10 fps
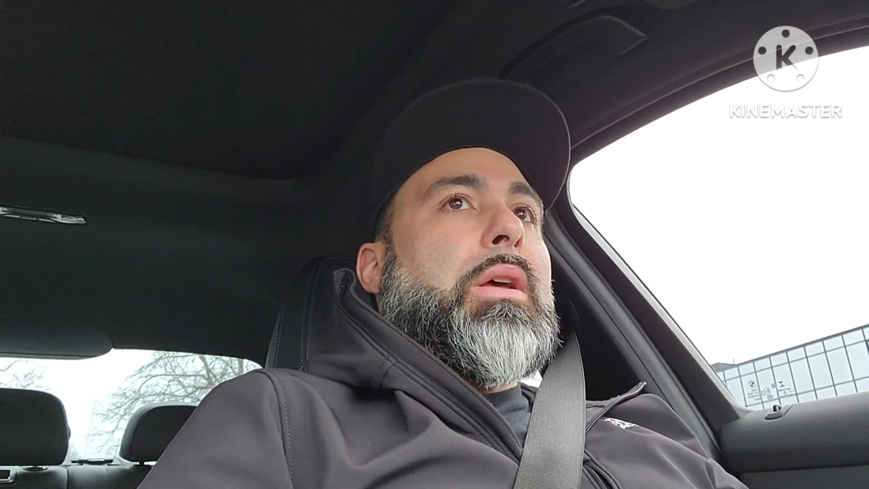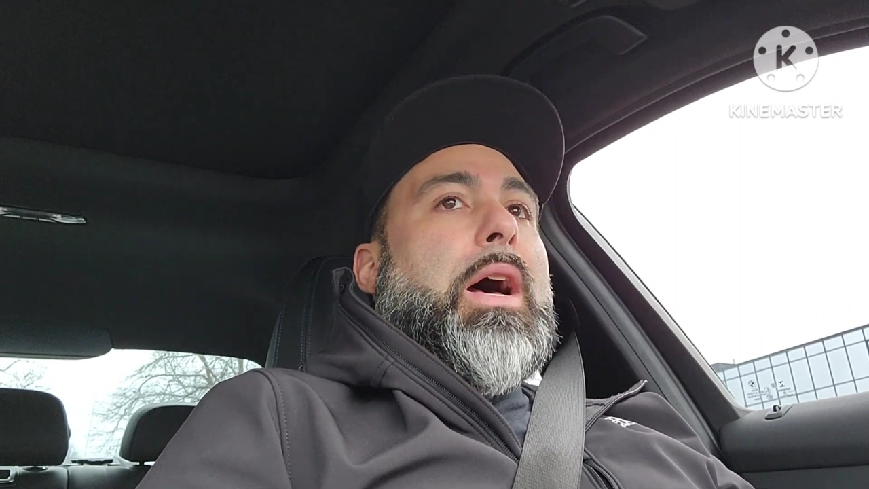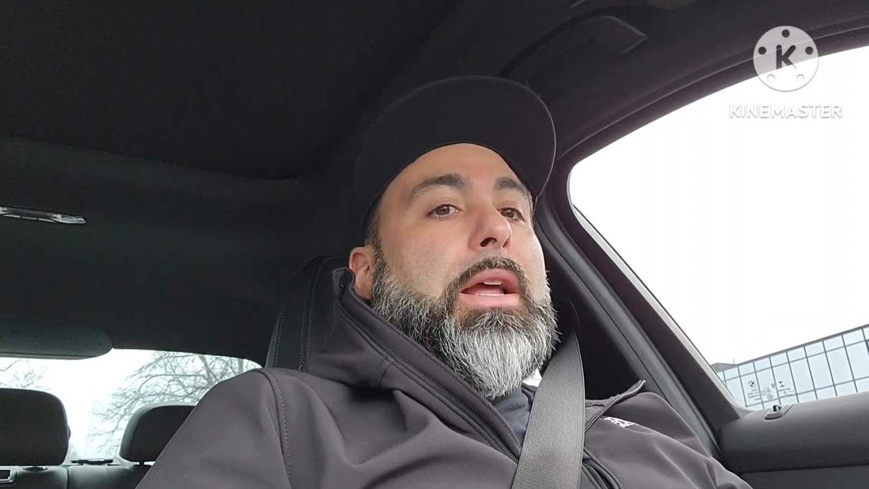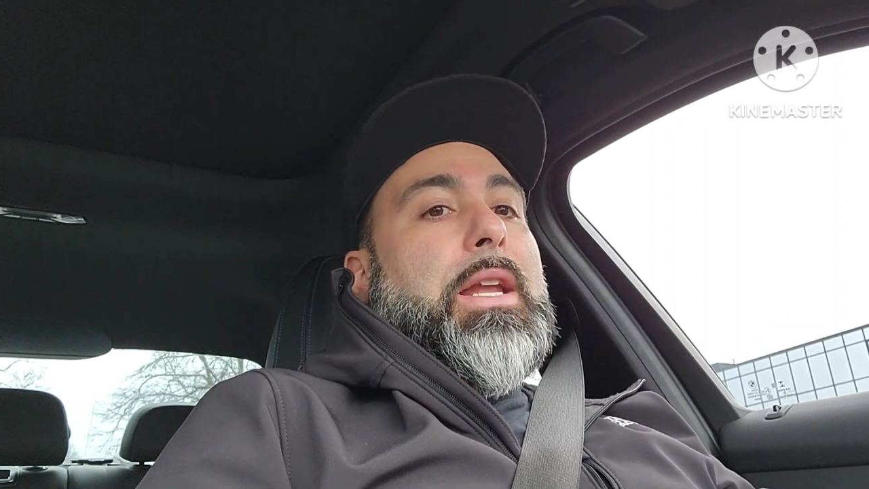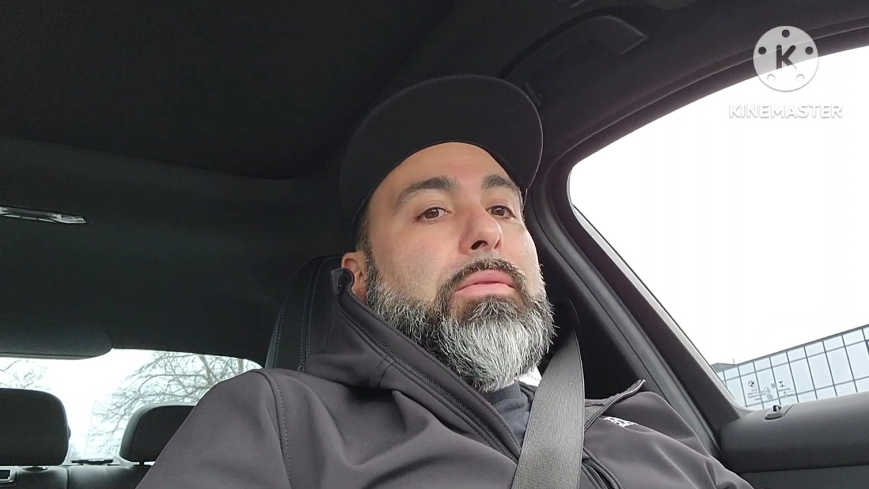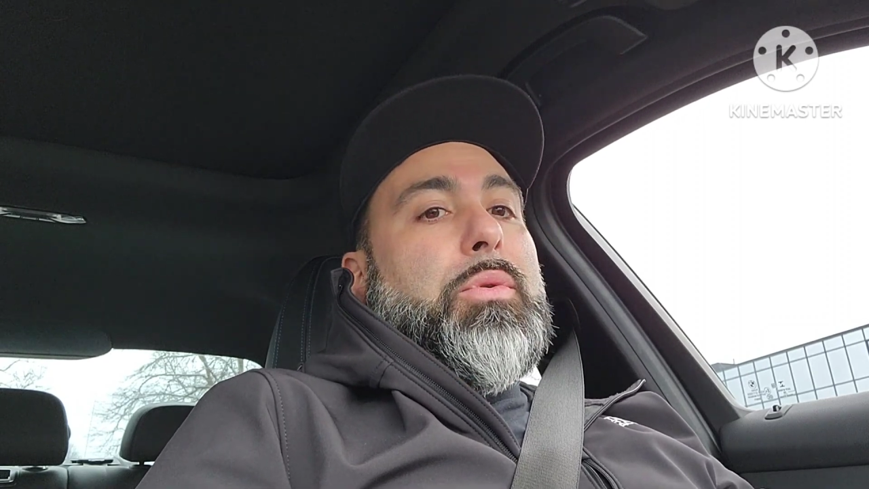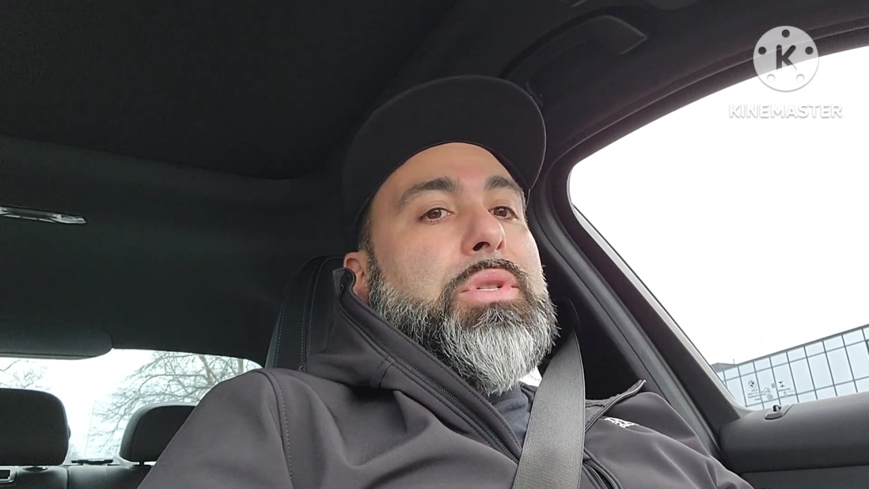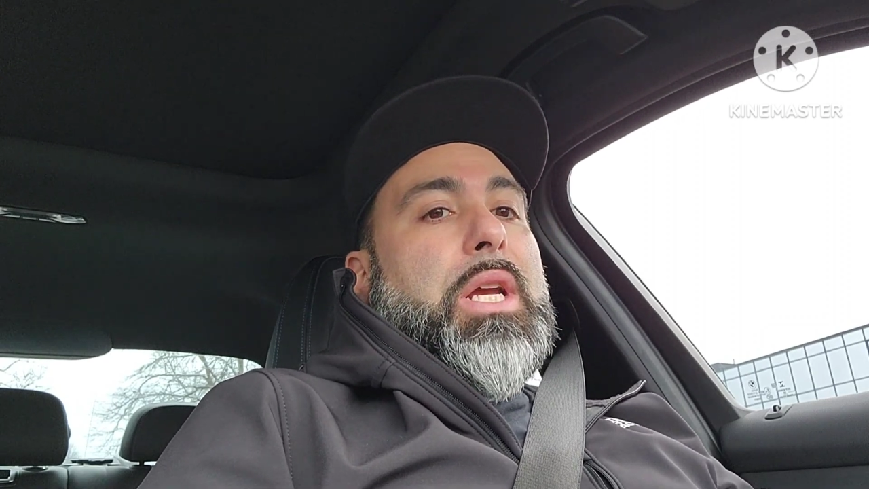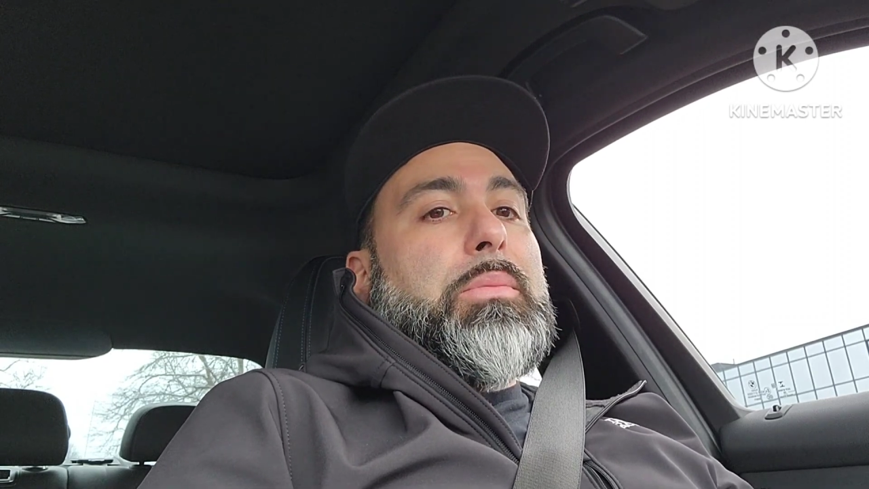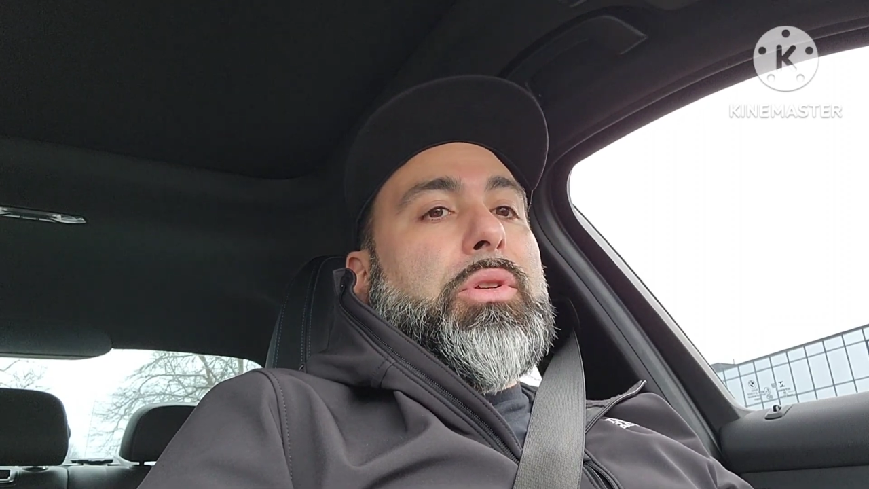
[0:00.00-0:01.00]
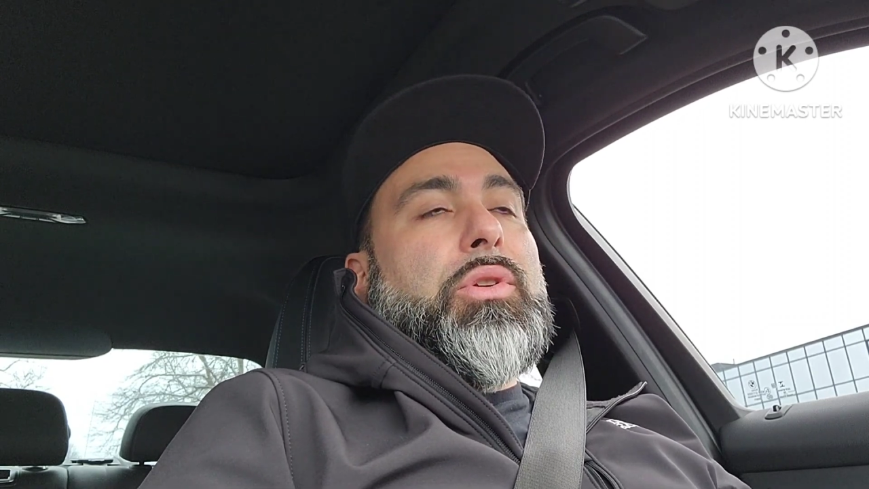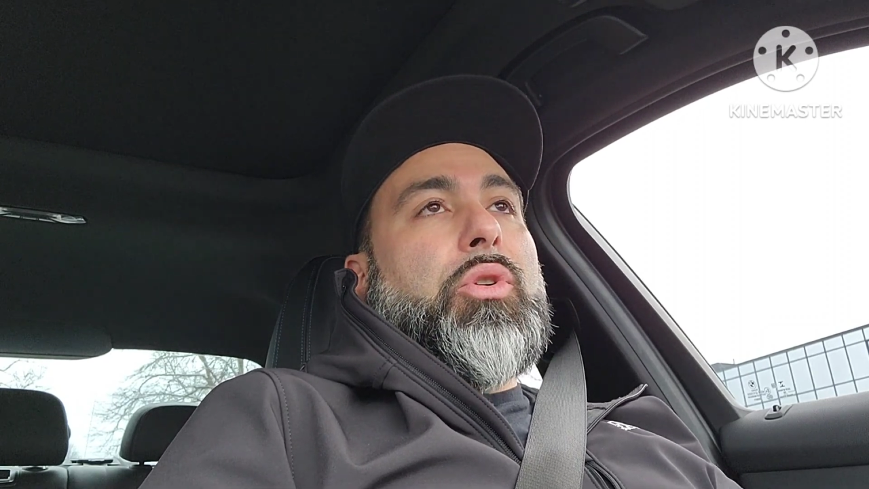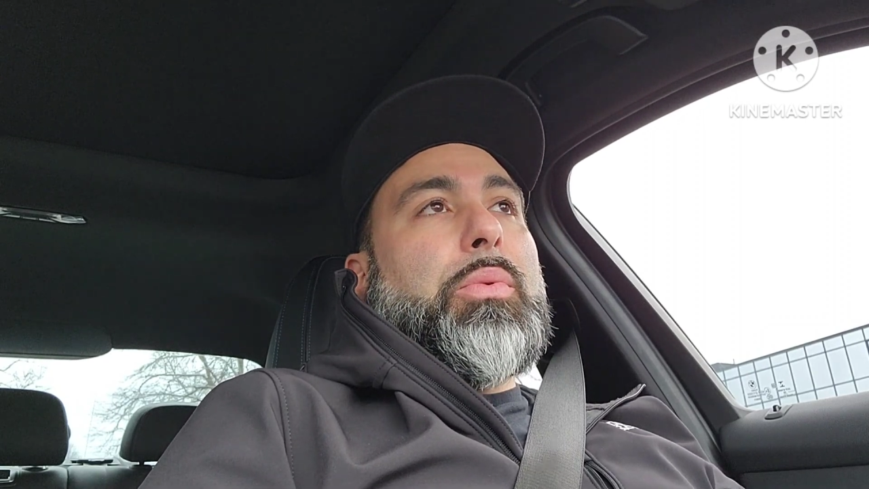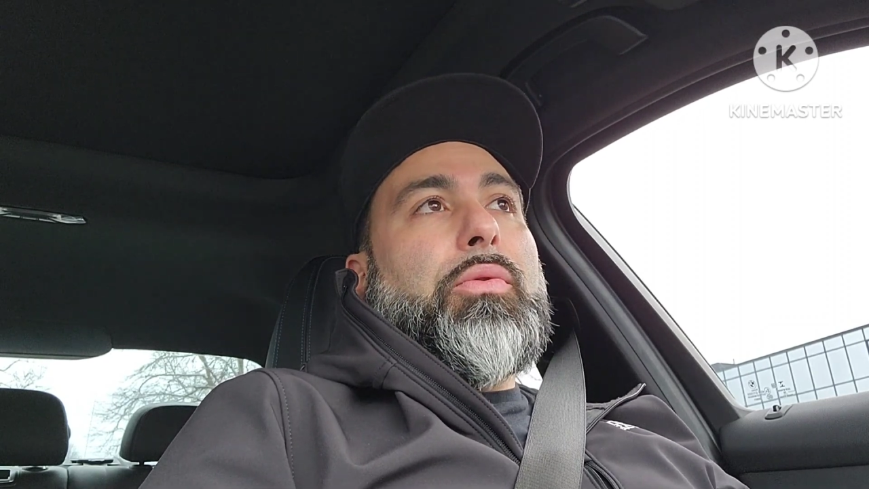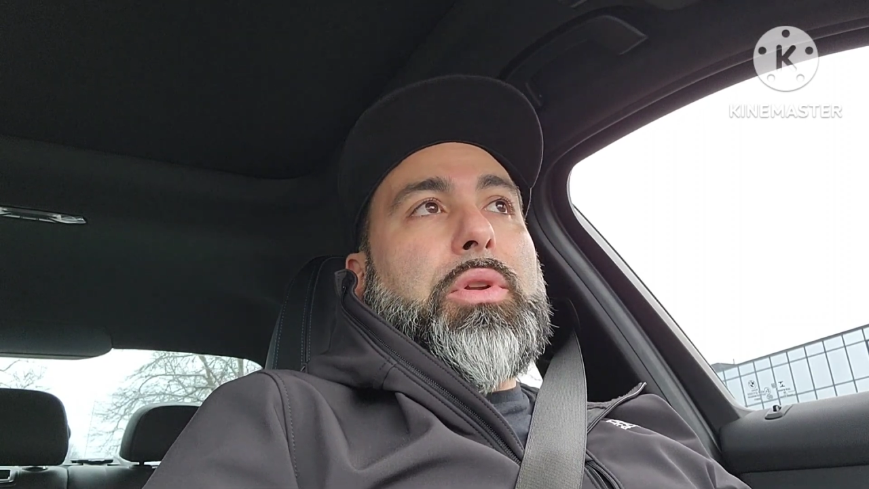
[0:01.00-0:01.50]
I never was able to do
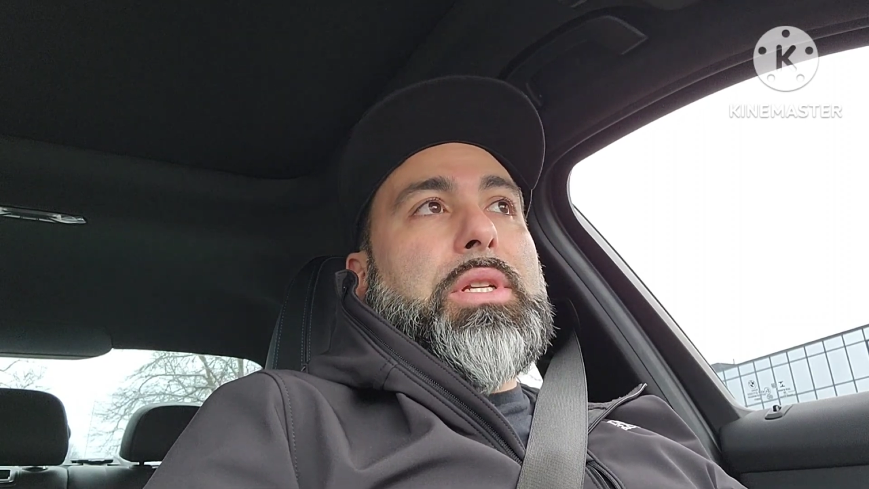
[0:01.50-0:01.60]
it before the